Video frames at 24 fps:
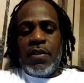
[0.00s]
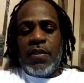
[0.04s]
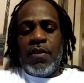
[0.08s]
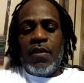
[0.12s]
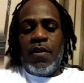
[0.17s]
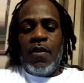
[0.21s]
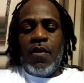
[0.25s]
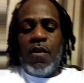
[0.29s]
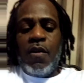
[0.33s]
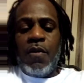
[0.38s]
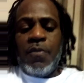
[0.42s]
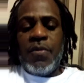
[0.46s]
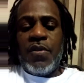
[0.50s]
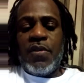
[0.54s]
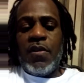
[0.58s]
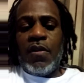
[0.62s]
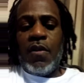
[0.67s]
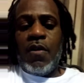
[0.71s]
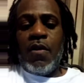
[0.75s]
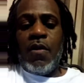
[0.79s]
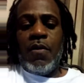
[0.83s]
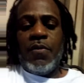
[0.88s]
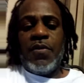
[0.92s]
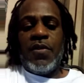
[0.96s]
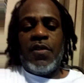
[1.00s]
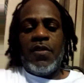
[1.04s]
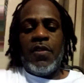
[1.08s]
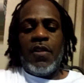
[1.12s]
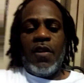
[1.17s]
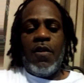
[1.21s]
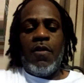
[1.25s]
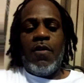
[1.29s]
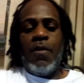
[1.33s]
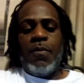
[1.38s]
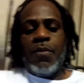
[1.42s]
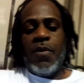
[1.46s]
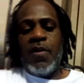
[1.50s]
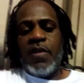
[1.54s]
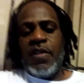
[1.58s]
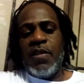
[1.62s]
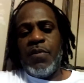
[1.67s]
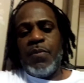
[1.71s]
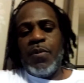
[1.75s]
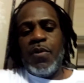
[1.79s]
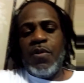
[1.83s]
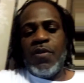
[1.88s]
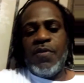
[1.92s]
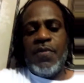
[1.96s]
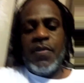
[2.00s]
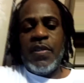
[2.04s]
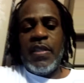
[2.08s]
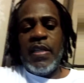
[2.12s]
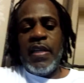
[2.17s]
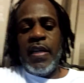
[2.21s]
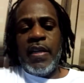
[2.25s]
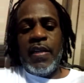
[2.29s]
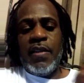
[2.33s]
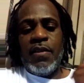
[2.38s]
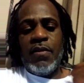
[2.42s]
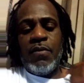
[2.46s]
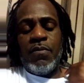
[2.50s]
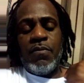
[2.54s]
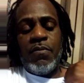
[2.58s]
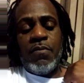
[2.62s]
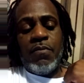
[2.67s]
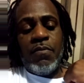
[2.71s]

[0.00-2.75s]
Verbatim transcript: Shalom, shalom, shalom on this beautiful day.